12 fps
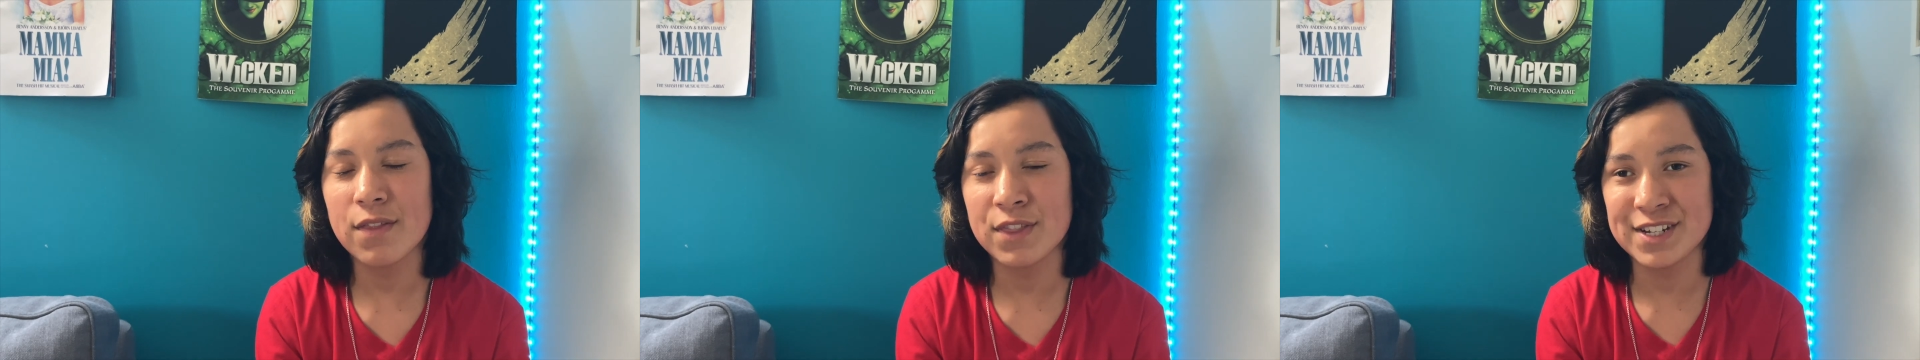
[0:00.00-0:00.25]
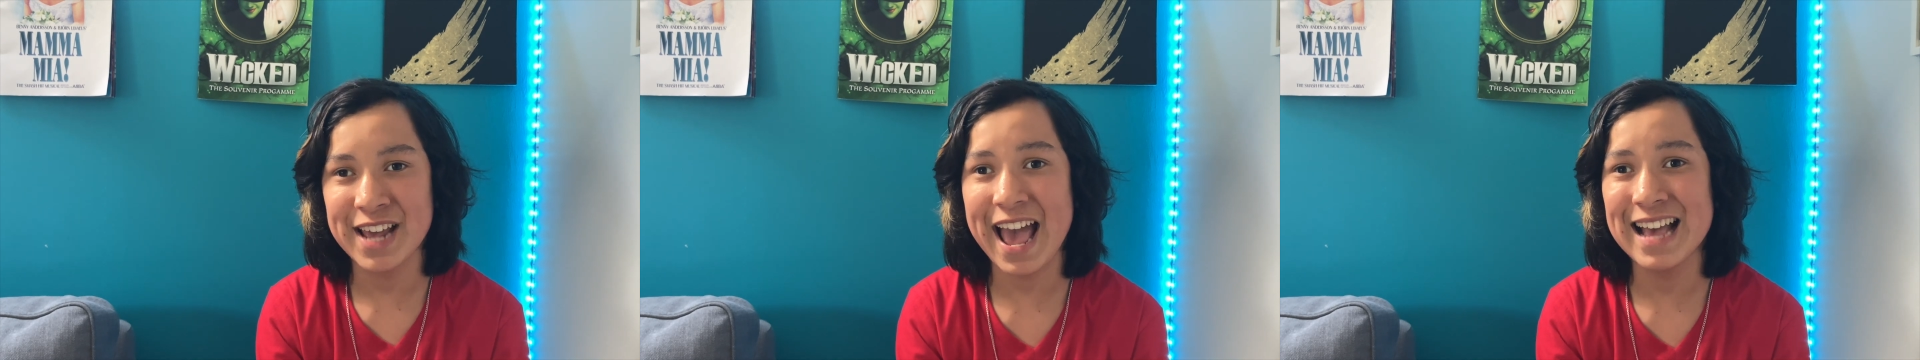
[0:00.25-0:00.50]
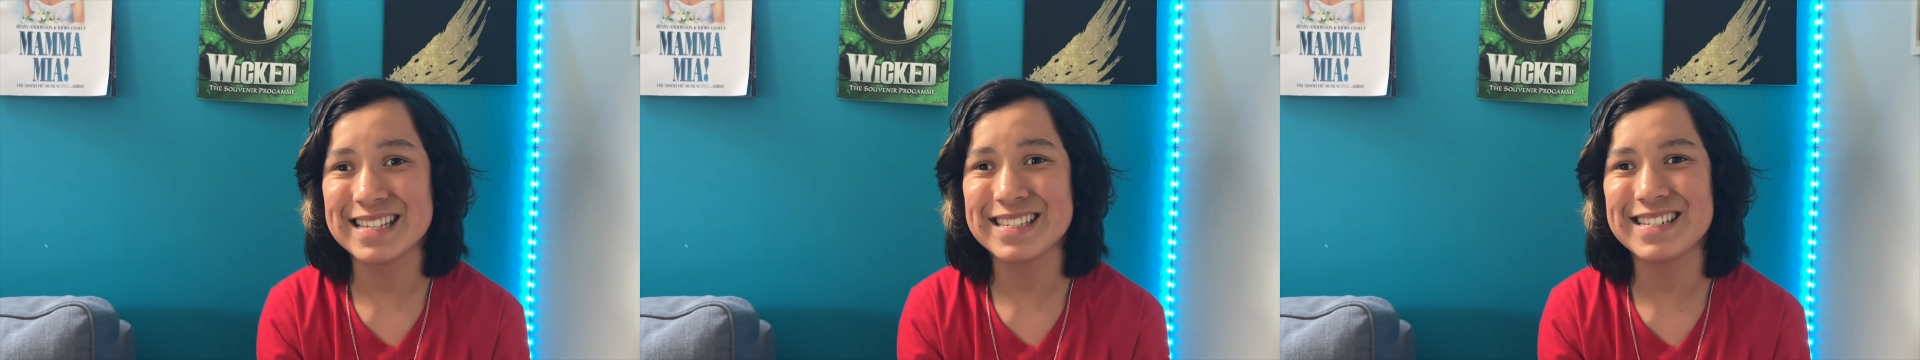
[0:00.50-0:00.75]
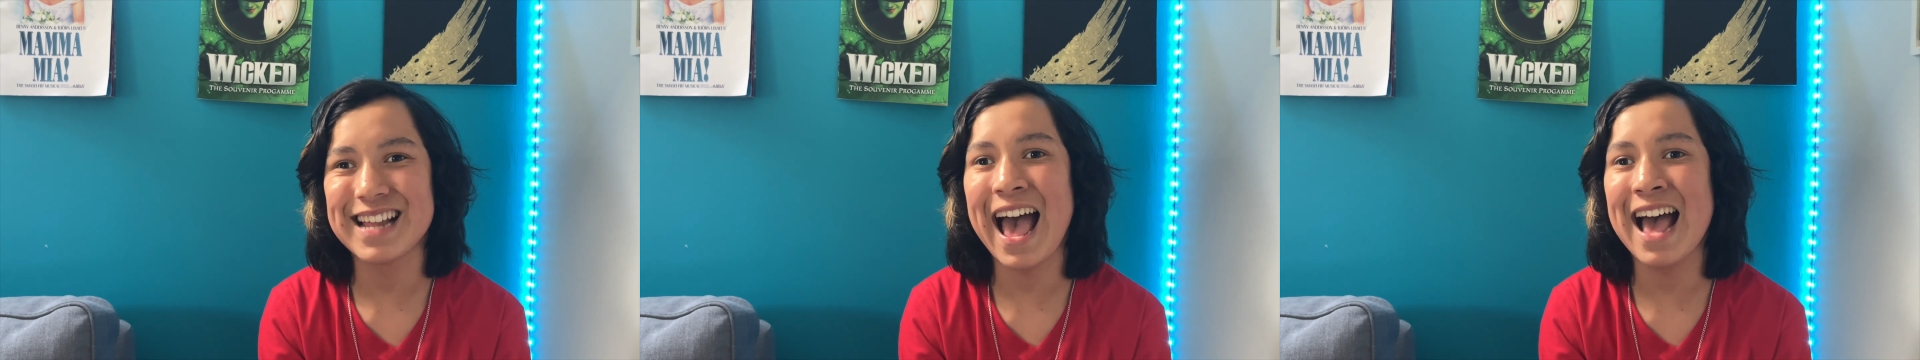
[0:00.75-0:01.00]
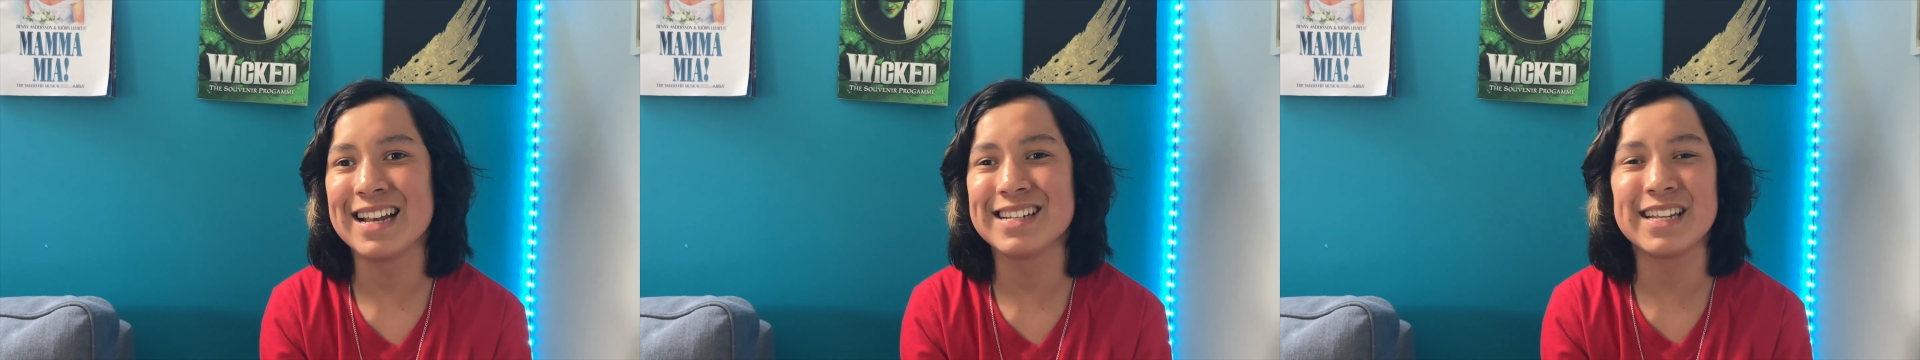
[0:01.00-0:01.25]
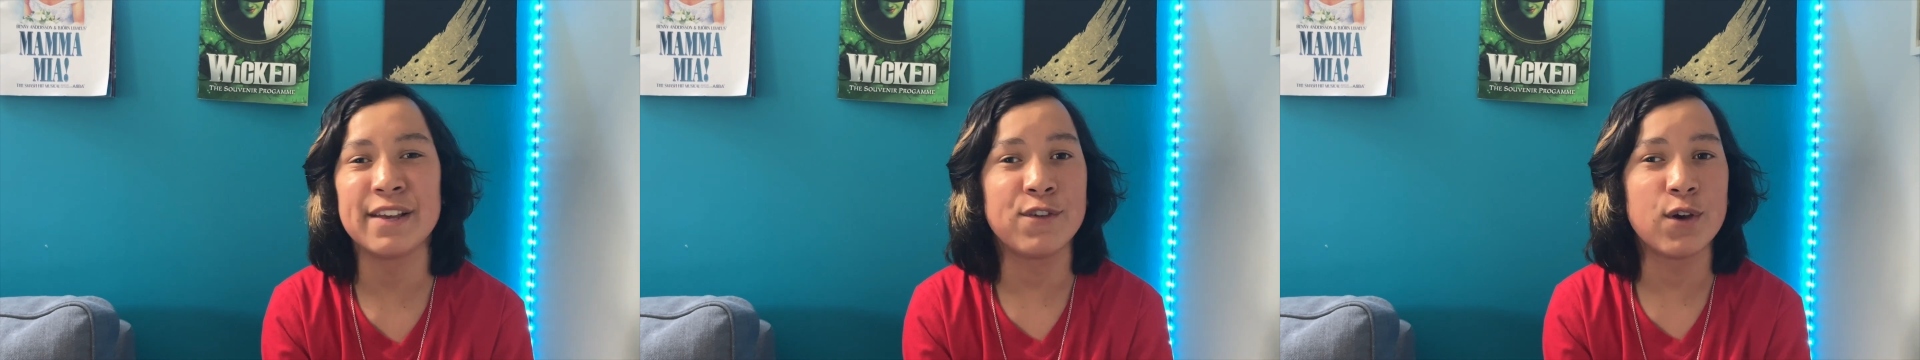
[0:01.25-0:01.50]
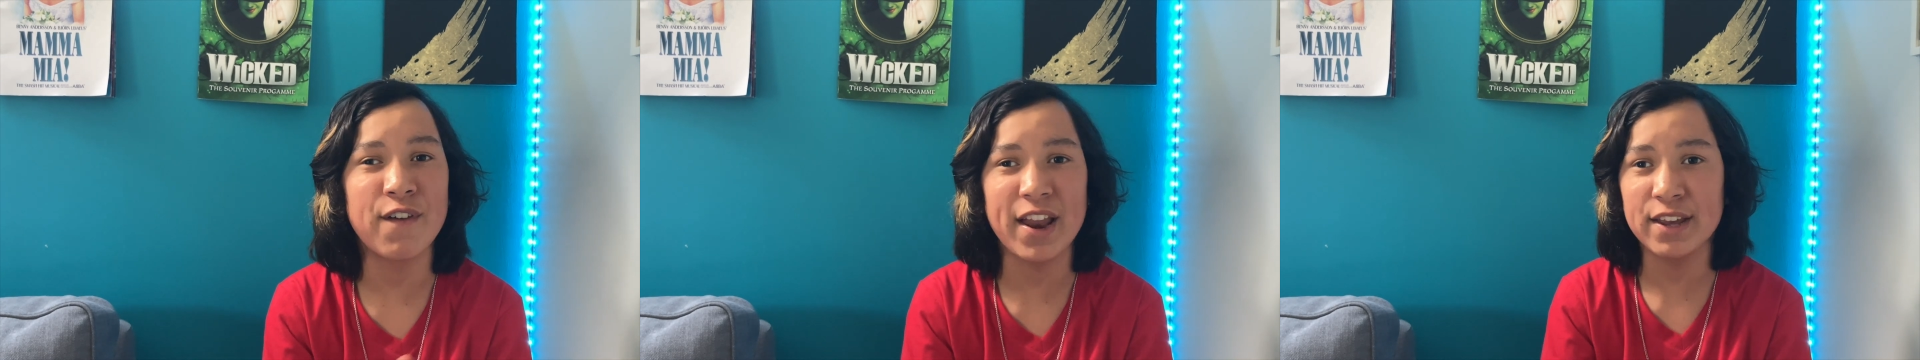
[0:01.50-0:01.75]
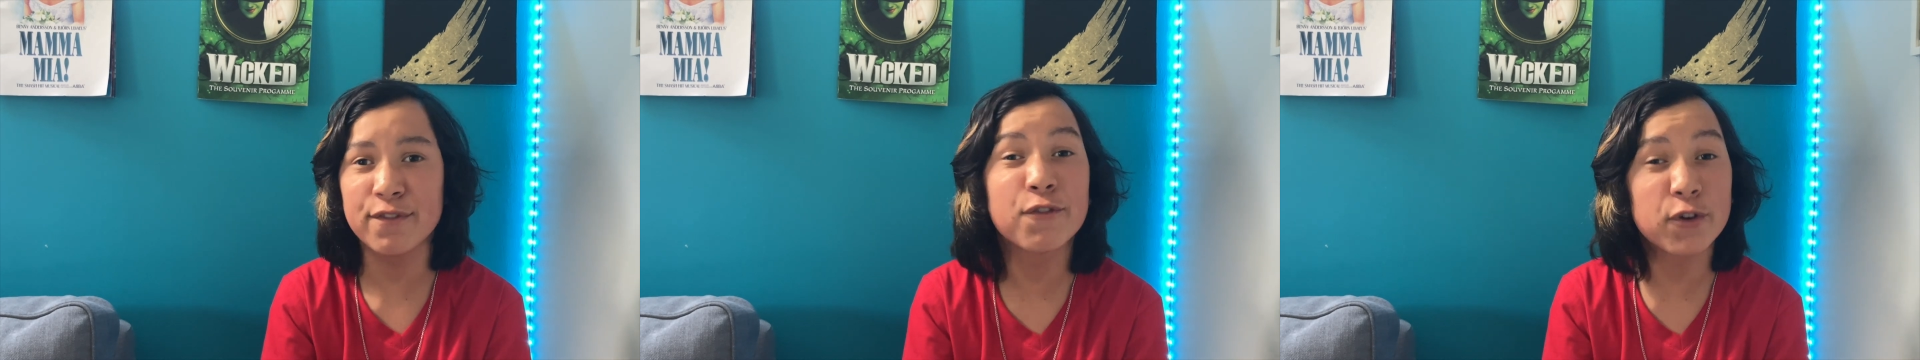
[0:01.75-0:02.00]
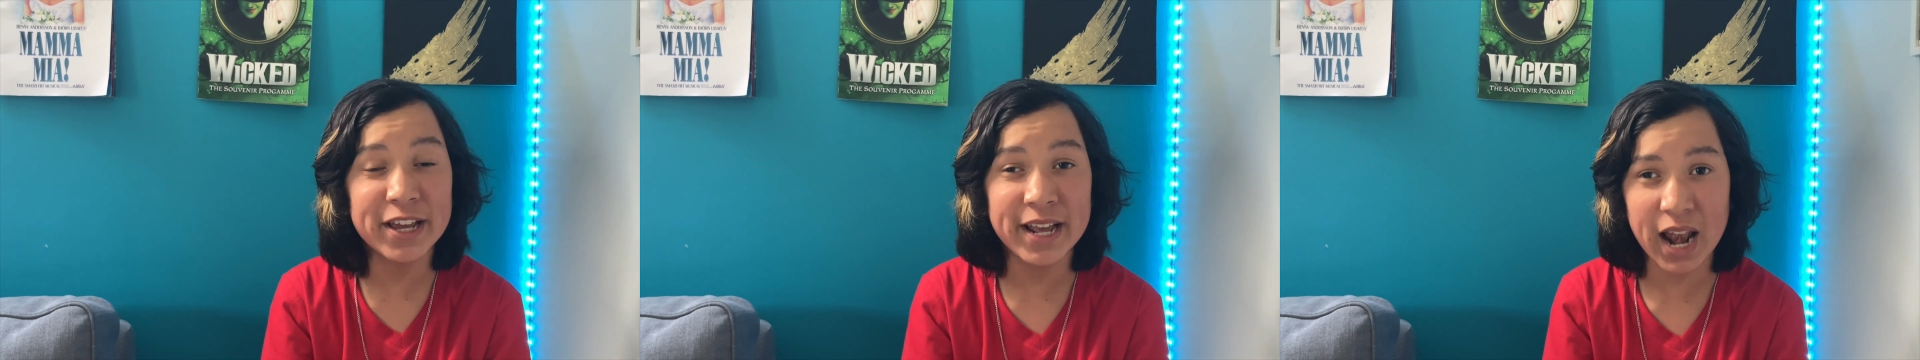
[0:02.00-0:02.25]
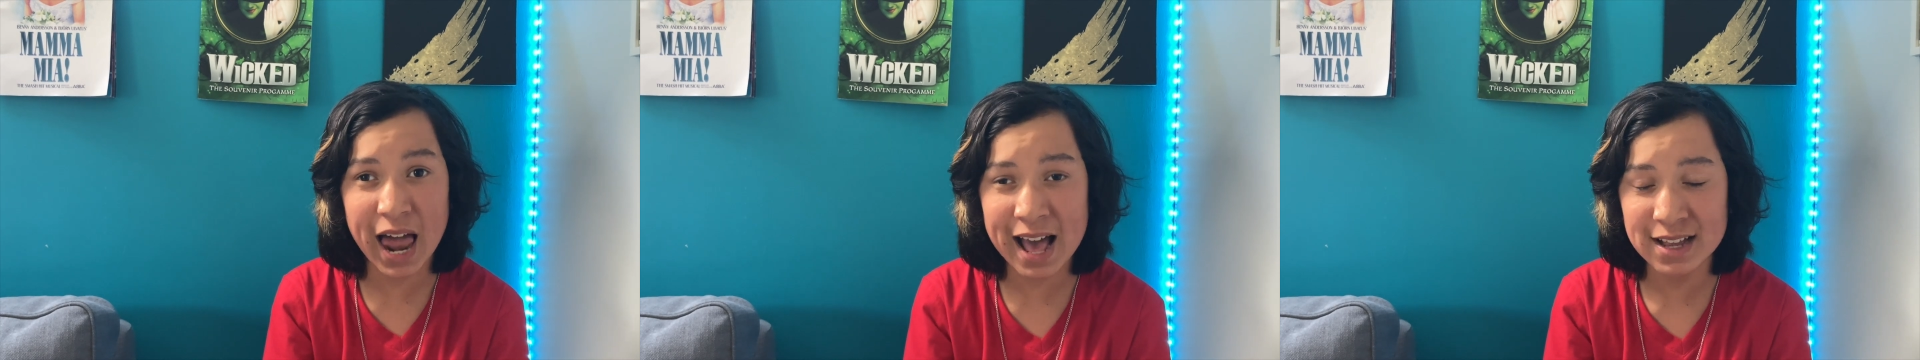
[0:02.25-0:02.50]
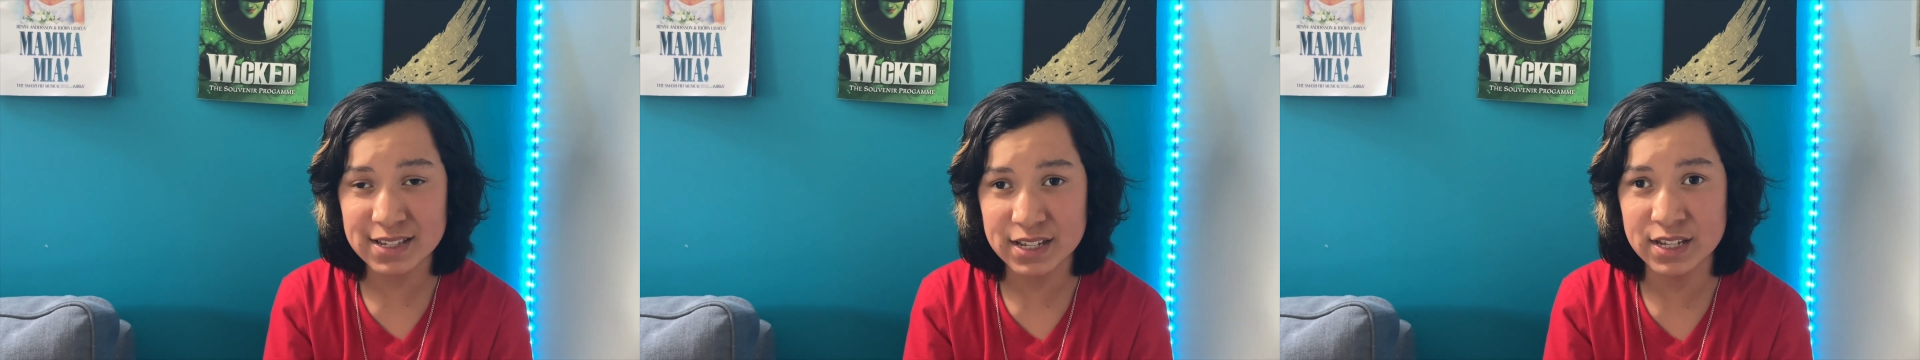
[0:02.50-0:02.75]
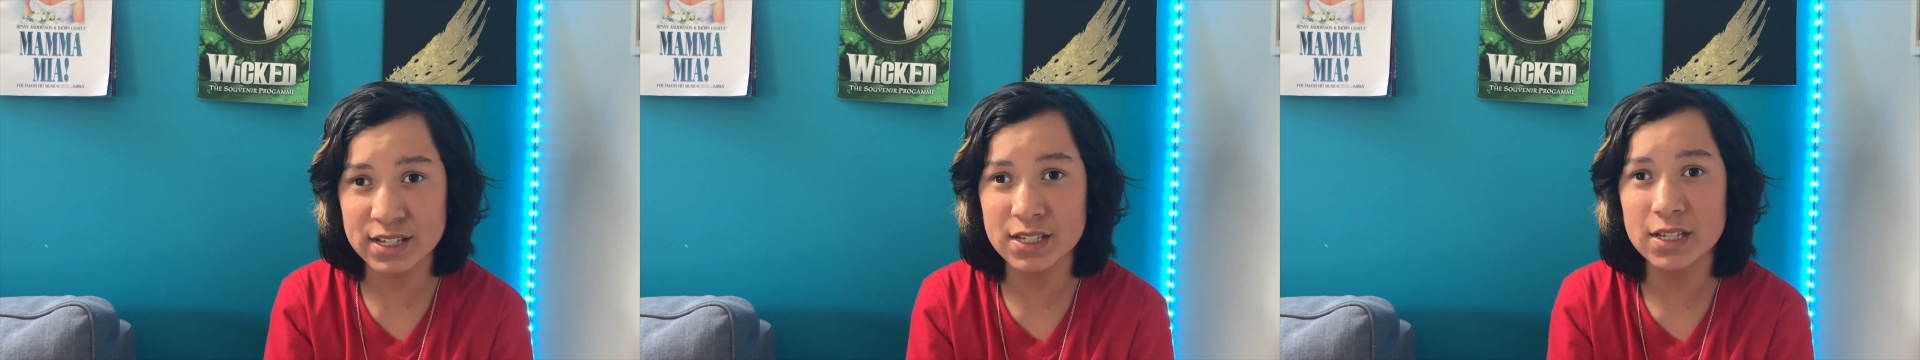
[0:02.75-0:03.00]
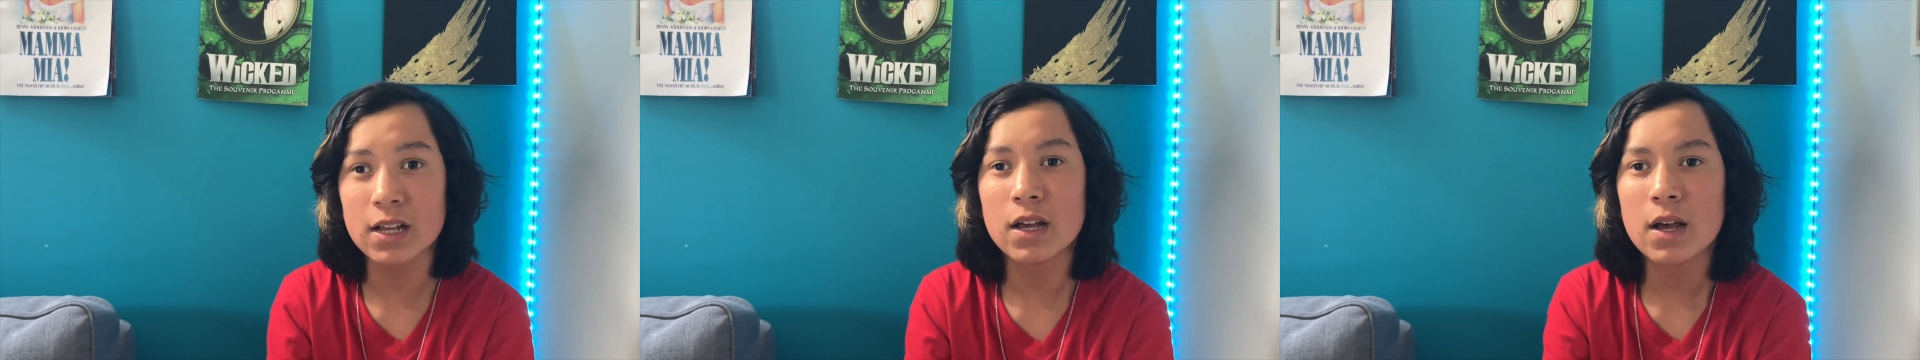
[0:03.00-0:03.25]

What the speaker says: the test, and if you have any free classes